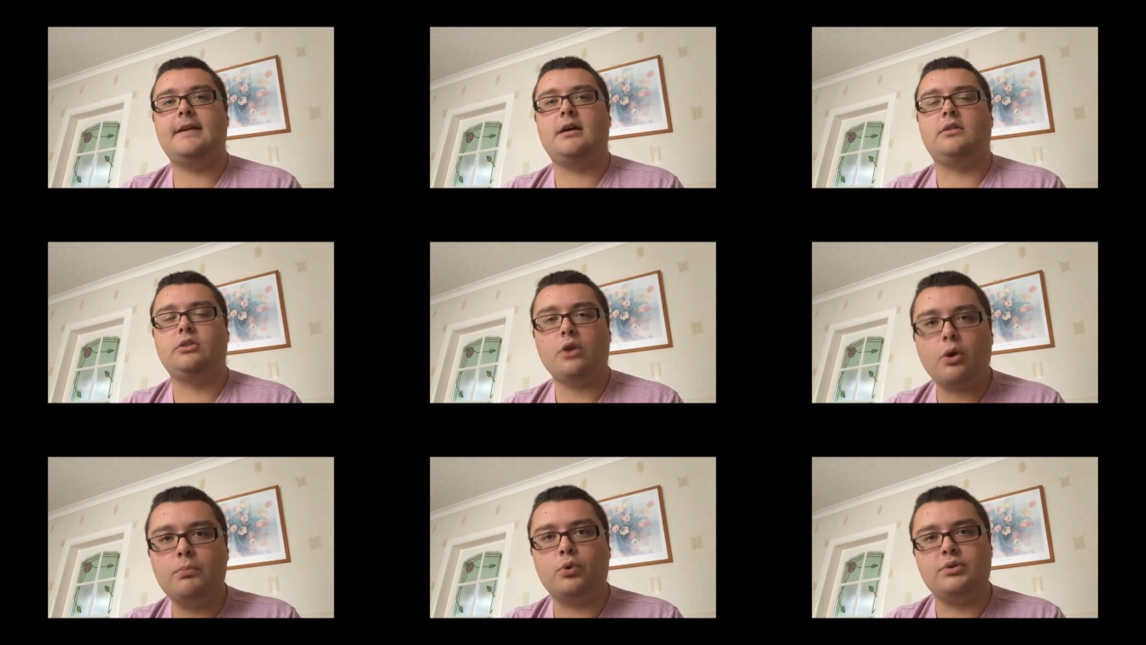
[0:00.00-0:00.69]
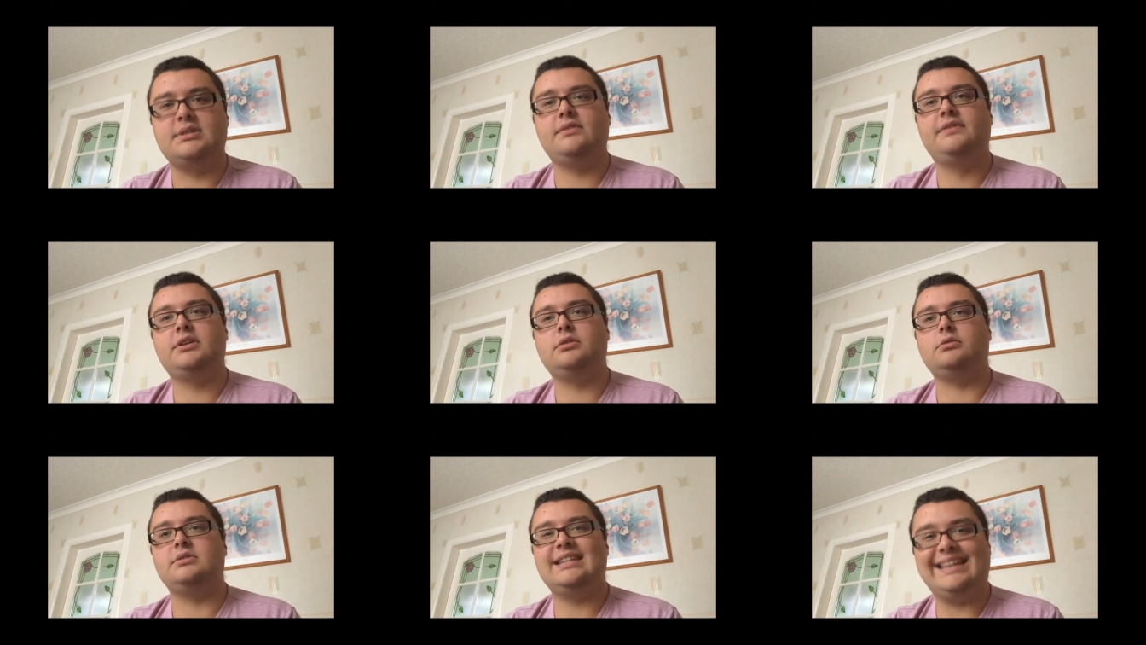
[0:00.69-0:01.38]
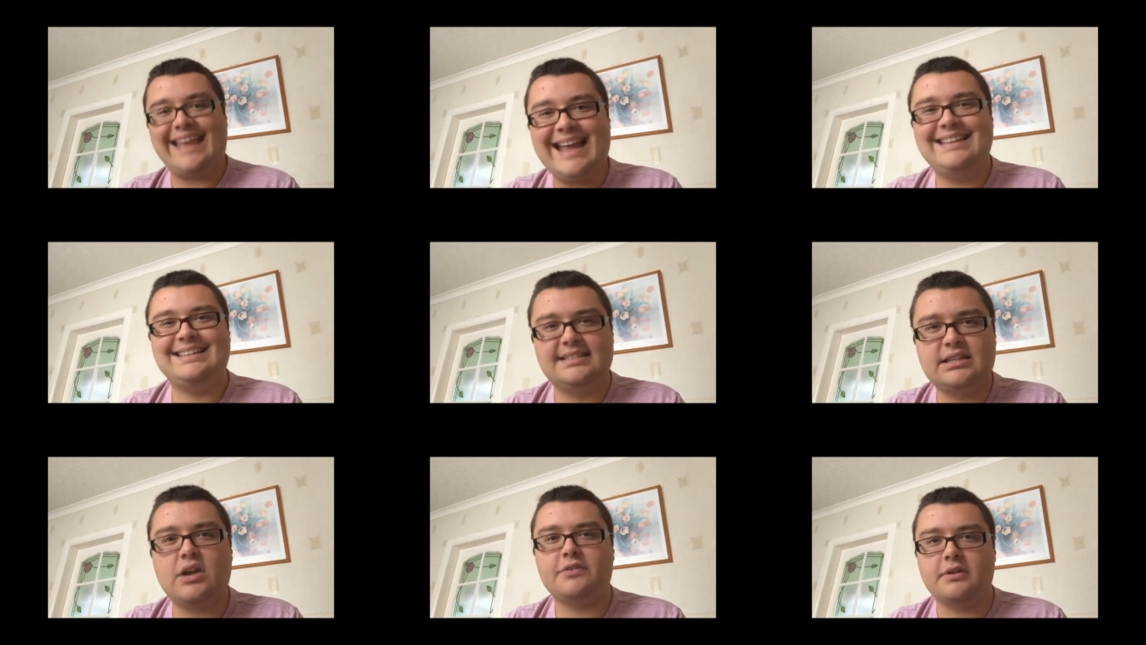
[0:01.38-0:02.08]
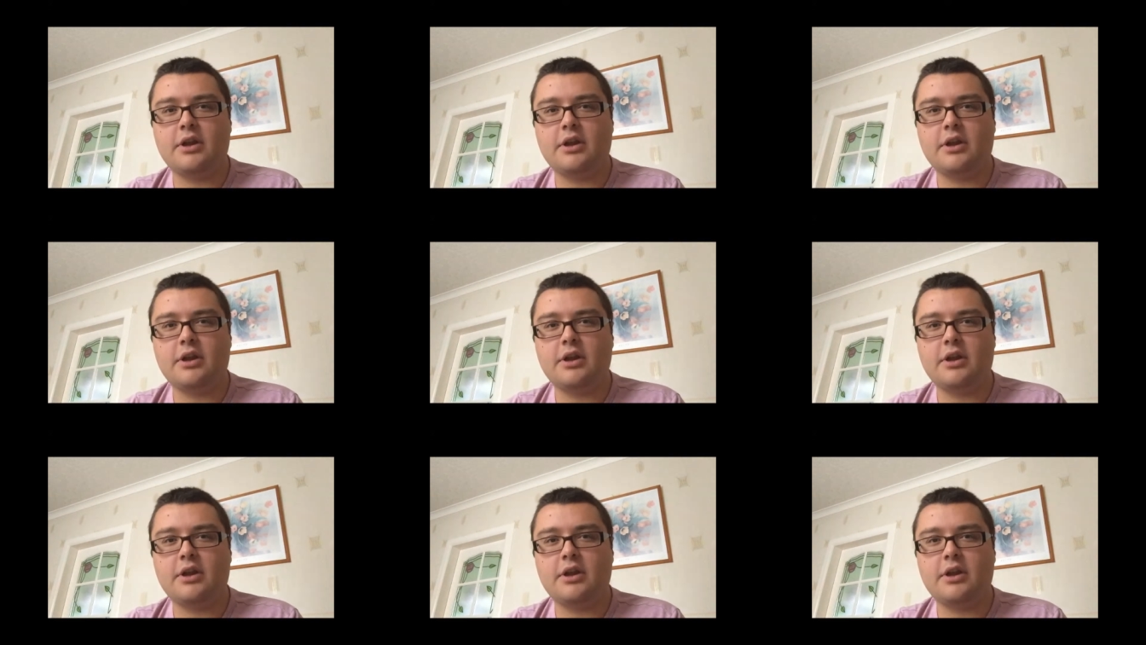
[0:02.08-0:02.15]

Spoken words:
a lot more difficult to get discovered